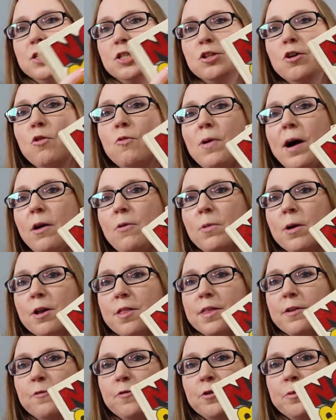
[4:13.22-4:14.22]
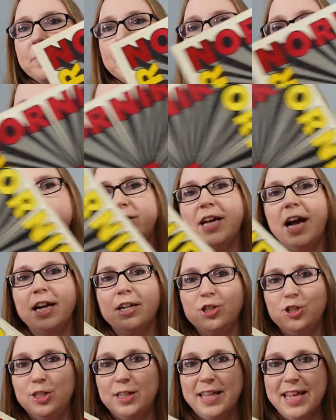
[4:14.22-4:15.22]
So well worth it for me. She's
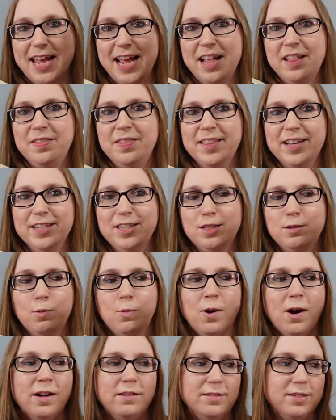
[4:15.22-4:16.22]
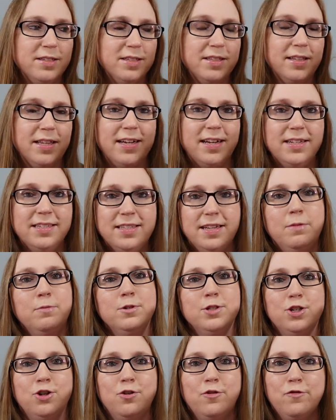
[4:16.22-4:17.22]
actually in this one. This, like I said,
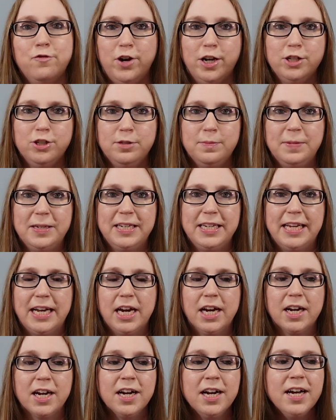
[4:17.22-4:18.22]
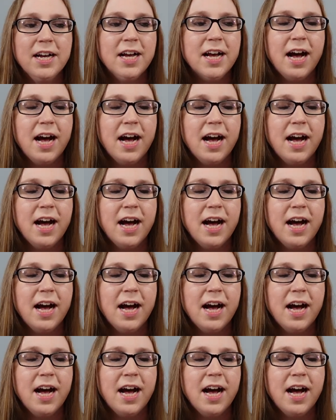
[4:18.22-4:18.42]
was her freshman year.